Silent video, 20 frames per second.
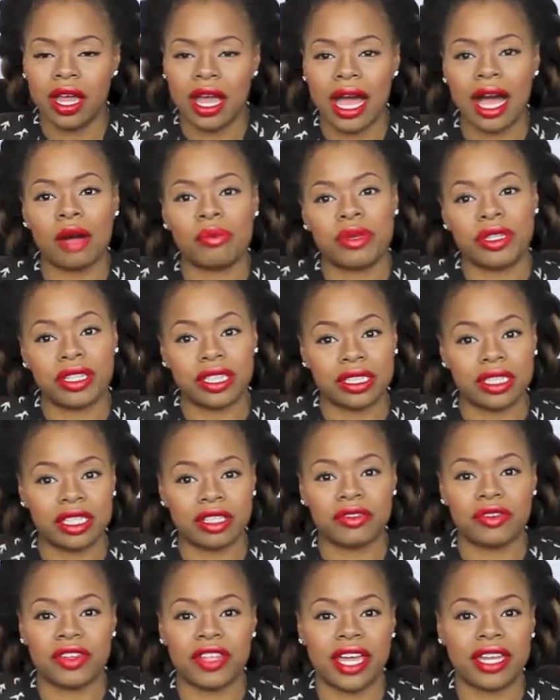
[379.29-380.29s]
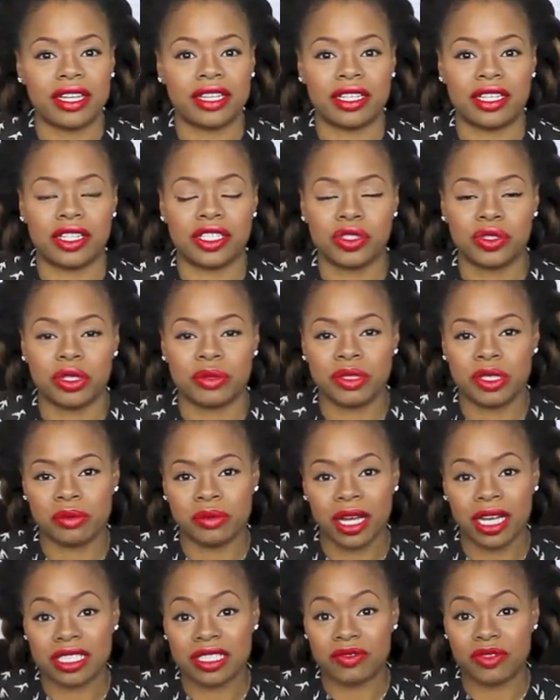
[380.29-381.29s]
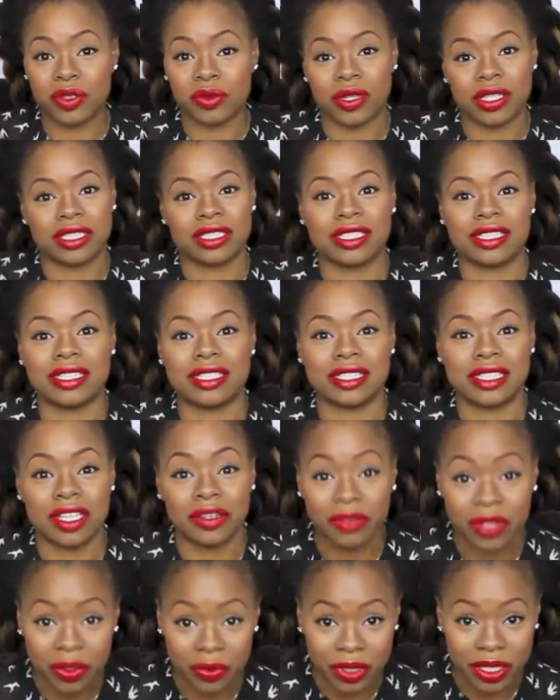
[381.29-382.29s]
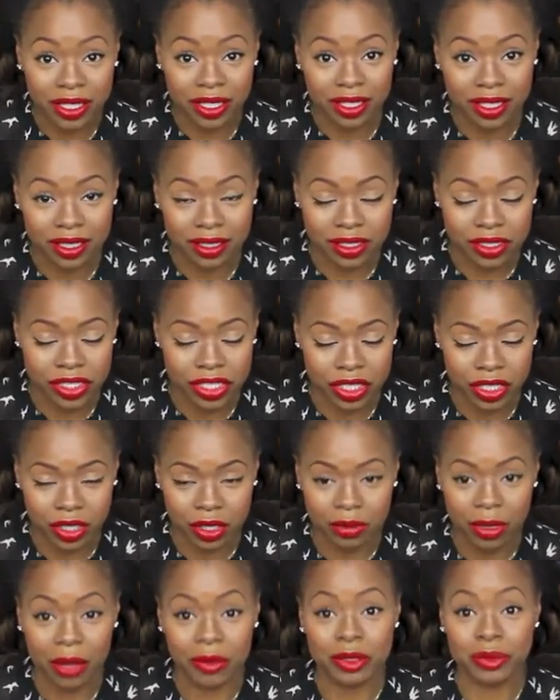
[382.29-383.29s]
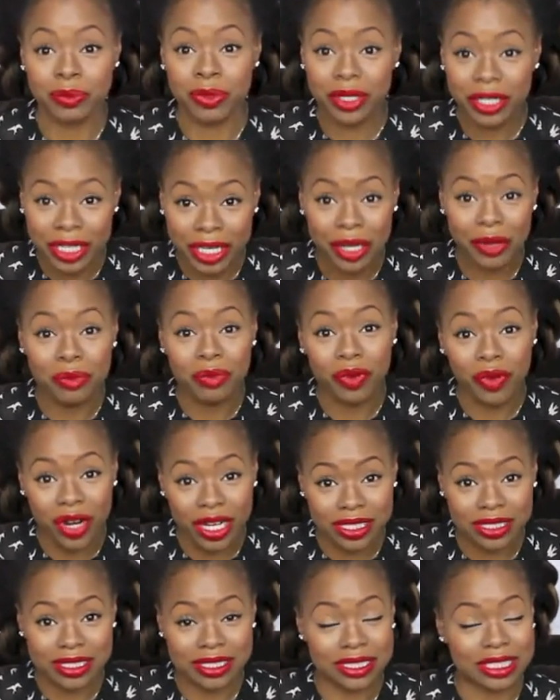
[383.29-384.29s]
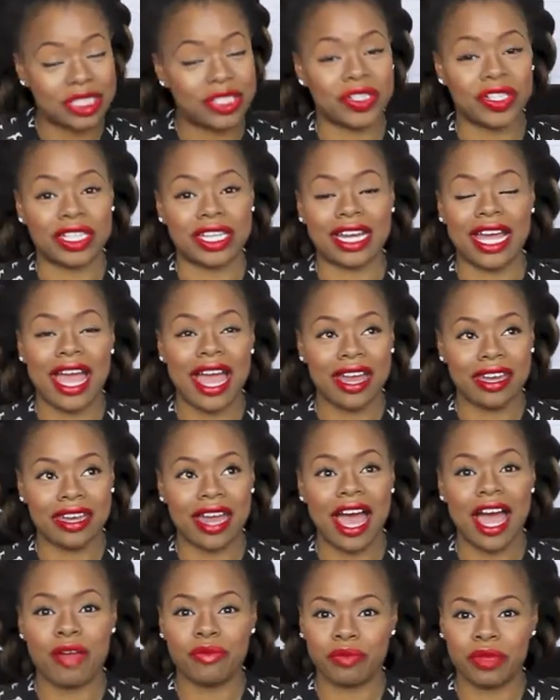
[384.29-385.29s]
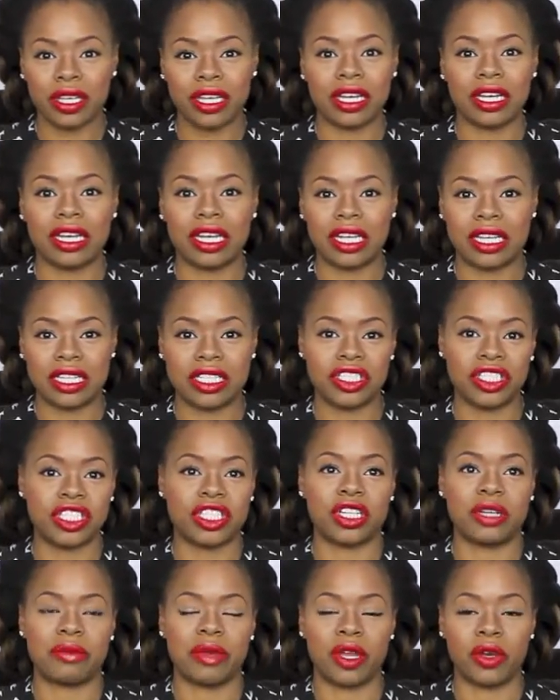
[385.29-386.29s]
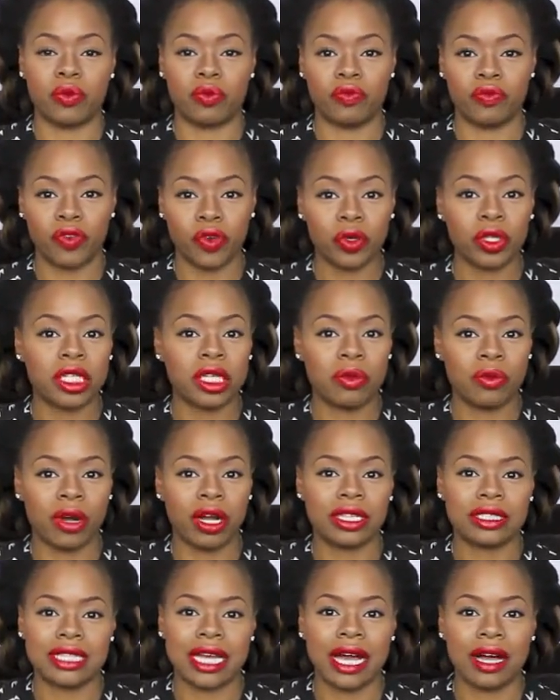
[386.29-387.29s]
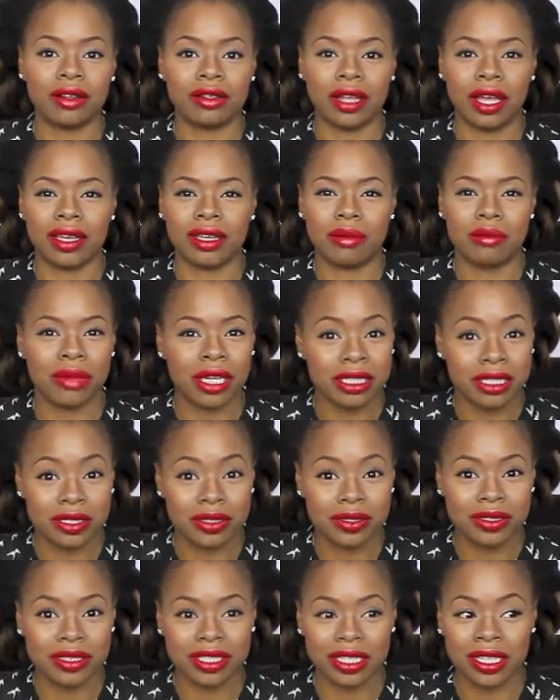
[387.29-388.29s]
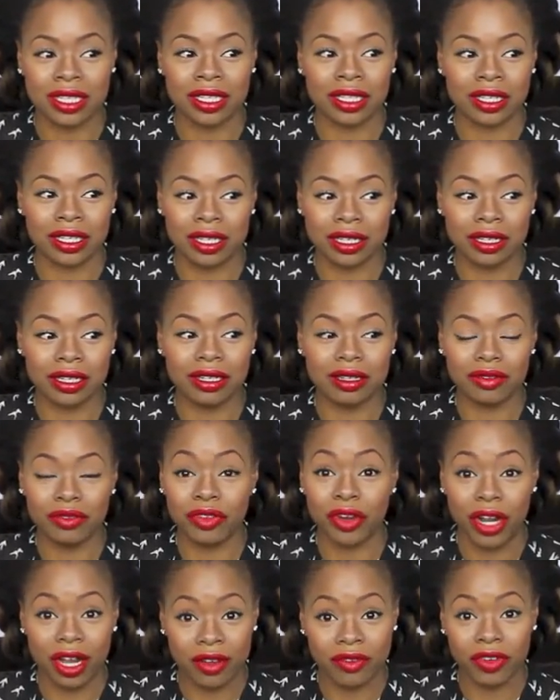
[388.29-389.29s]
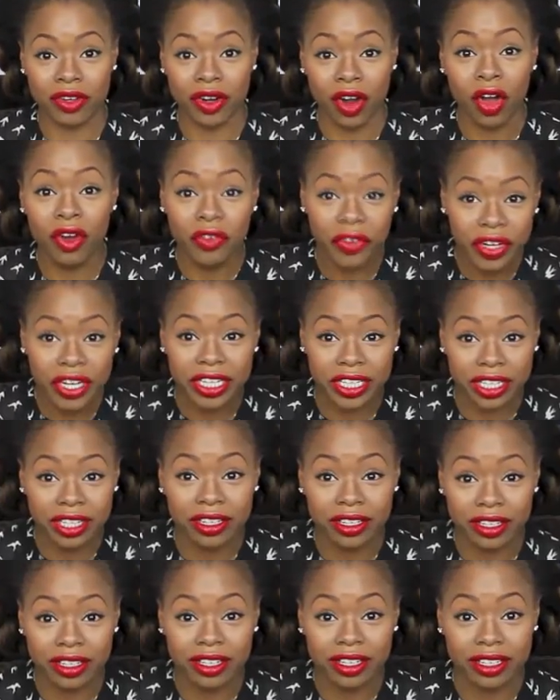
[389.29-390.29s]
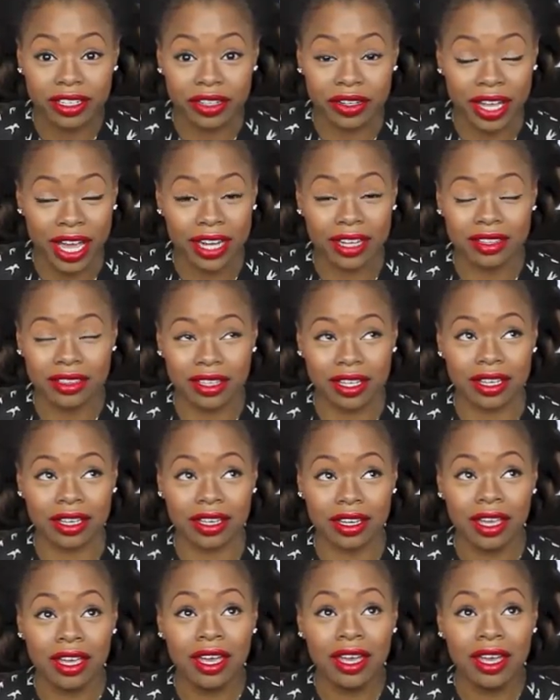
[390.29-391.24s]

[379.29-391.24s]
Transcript: I'll put the link for that in the description box if you want to see the stuff that we did in the gym. I was pretty impressed considering that I had not been in a gym and fully worked out like muscles in forever. Over a year. You got to think.